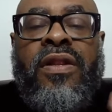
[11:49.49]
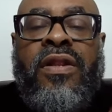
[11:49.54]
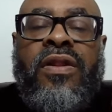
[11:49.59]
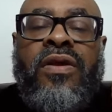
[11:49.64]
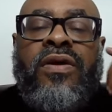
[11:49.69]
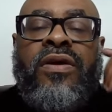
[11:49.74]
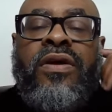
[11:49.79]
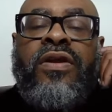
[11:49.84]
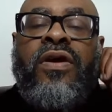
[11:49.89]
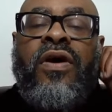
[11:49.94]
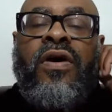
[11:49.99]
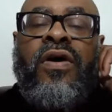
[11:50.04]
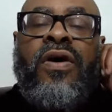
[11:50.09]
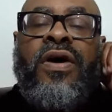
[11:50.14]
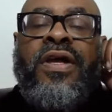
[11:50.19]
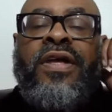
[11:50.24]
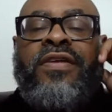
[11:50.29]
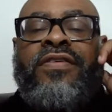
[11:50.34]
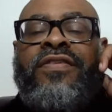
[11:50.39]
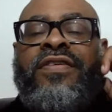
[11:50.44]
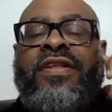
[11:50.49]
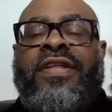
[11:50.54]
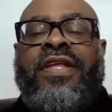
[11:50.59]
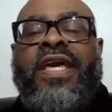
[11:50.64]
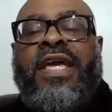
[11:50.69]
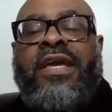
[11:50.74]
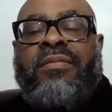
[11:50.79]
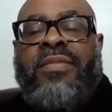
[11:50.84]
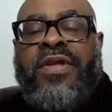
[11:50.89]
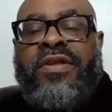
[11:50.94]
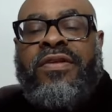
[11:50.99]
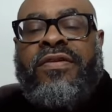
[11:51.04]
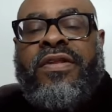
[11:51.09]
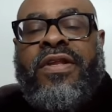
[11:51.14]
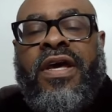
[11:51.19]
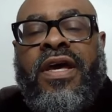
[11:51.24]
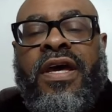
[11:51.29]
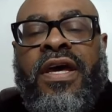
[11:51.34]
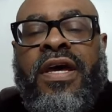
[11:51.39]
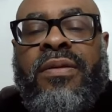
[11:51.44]
Look, y'all, it's demon
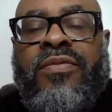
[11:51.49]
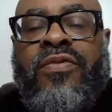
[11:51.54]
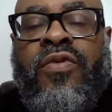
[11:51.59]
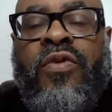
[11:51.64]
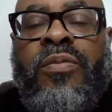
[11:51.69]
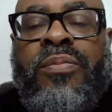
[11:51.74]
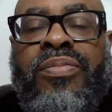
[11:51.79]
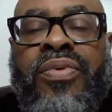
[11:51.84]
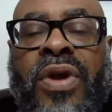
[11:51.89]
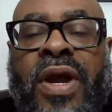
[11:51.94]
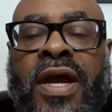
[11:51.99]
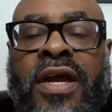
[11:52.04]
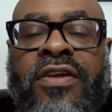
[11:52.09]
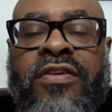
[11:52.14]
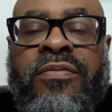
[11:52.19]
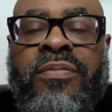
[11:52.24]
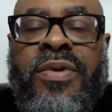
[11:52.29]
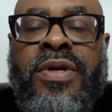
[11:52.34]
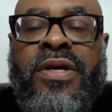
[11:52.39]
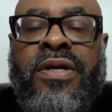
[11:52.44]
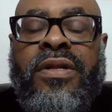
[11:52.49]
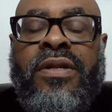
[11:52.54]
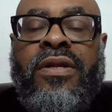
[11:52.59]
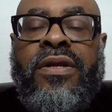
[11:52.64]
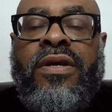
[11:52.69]
times on PrizePicks.